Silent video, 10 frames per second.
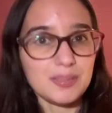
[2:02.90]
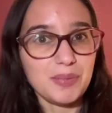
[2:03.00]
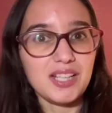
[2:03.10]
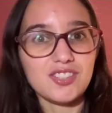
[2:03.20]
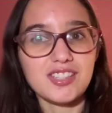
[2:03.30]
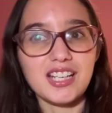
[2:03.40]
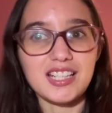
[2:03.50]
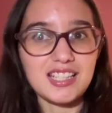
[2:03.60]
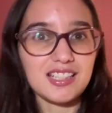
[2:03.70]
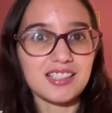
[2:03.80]
of pages that I
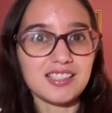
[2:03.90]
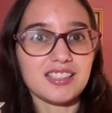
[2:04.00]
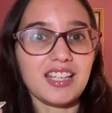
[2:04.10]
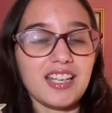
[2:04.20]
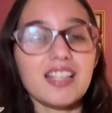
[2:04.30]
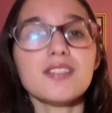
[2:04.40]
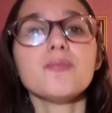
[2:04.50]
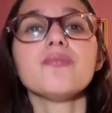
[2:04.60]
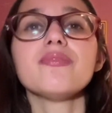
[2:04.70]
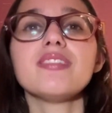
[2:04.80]
need to scan
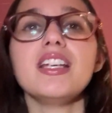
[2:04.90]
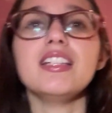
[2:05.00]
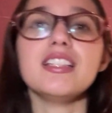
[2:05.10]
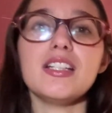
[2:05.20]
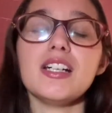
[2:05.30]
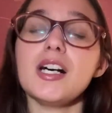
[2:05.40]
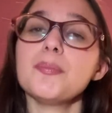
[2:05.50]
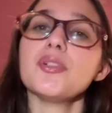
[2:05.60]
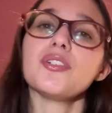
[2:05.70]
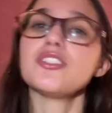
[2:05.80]
and then
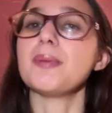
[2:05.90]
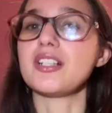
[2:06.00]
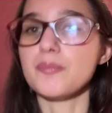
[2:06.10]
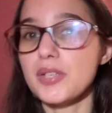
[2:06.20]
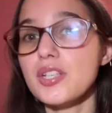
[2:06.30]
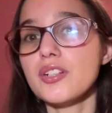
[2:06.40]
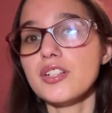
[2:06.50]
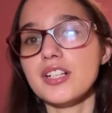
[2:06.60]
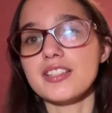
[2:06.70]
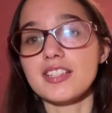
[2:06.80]
upload into my computer
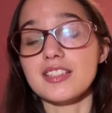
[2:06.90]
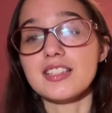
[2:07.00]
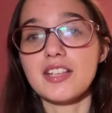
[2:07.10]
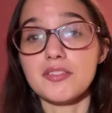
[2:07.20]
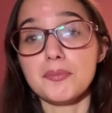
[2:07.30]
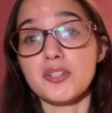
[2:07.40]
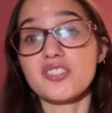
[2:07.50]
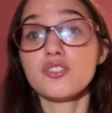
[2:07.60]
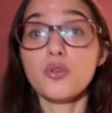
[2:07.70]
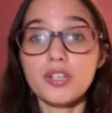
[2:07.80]
and then save them for
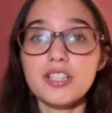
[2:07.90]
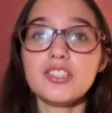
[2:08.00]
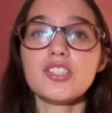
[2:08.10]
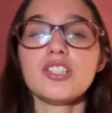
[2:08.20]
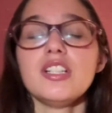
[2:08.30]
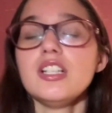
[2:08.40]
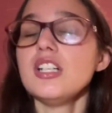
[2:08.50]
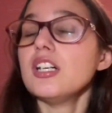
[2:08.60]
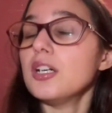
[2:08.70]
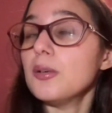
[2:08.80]
storage.
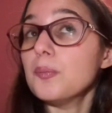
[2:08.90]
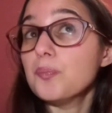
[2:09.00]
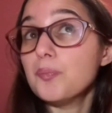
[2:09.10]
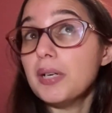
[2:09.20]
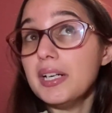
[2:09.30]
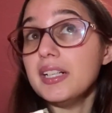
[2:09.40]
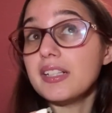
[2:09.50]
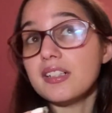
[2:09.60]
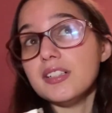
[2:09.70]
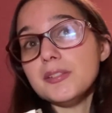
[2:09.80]
But
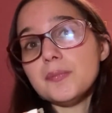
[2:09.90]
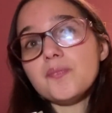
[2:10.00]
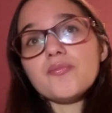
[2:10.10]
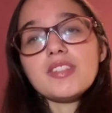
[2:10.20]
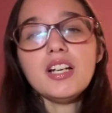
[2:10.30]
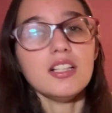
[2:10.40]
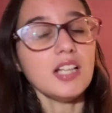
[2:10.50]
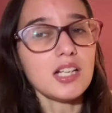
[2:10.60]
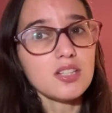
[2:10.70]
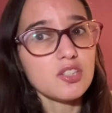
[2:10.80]
yeah, a
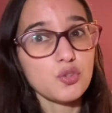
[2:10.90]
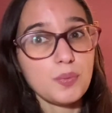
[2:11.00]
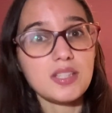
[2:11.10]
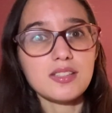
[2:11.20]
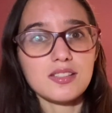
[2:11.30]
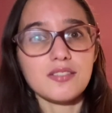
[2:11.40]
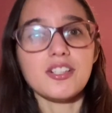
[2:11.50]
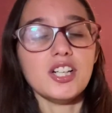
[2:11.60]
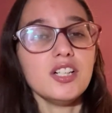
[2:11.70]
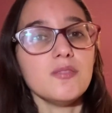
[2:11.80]
lot of those pieces of
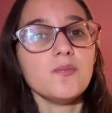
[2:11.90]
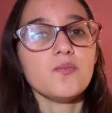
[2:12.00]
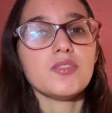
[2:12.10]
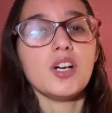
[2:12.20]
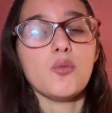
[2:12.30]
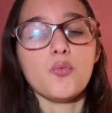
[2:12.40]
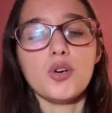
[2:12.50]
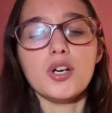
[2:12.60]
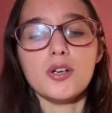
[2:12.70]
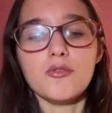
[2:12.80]
art
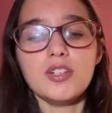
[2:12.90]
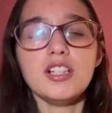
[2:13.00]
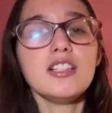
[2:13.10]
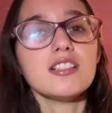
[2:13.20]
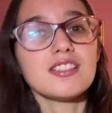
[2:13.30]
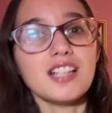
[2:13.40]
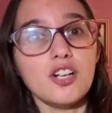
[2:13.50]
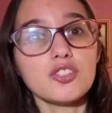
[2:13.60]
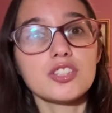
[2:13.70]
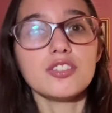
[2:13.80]
were really
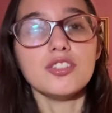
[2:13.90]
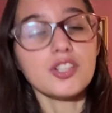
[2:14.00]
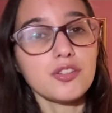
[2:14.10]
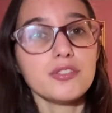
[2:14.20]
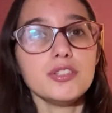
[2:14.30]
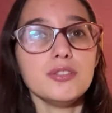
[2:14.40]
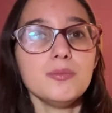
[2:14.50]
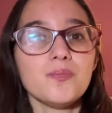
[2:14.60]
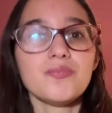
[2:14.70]
nostalgic to look through.